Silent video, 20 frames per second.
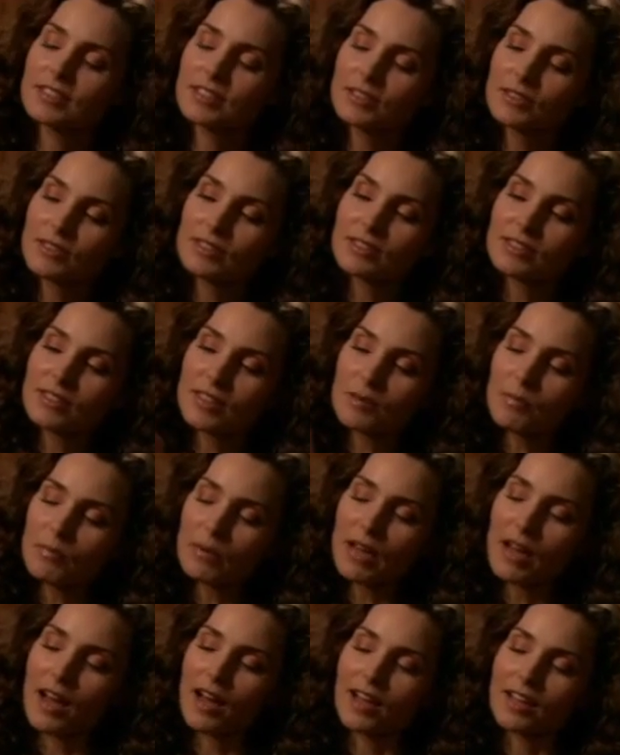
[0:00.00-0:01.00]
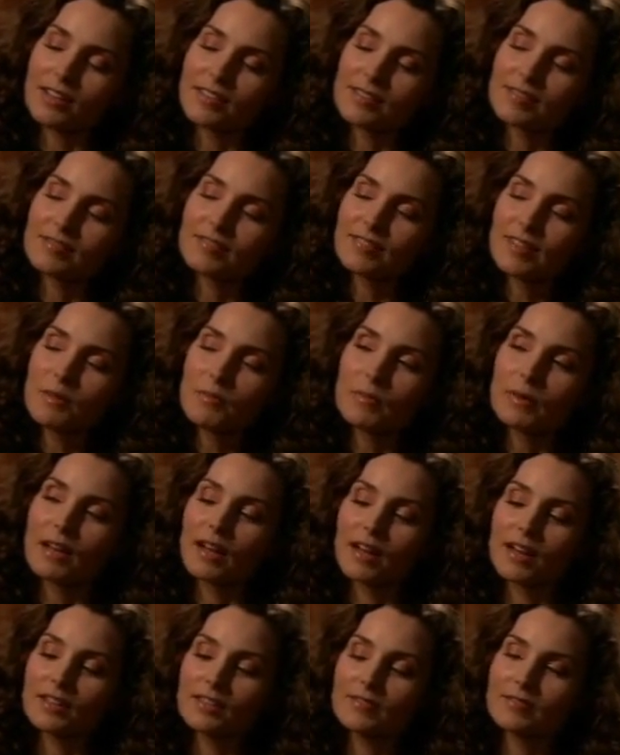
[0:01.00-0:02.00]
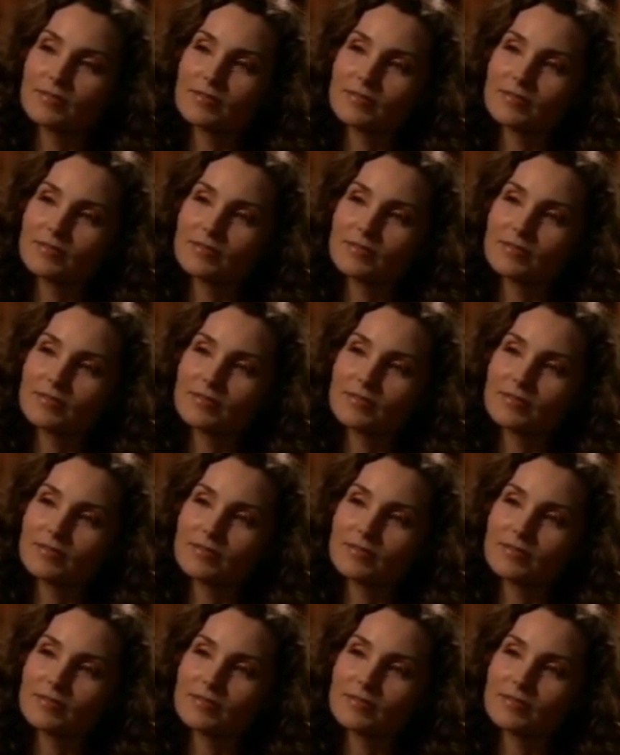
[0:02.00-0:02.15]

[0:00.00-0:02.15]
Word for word: Uh, it's not bad. Not bad.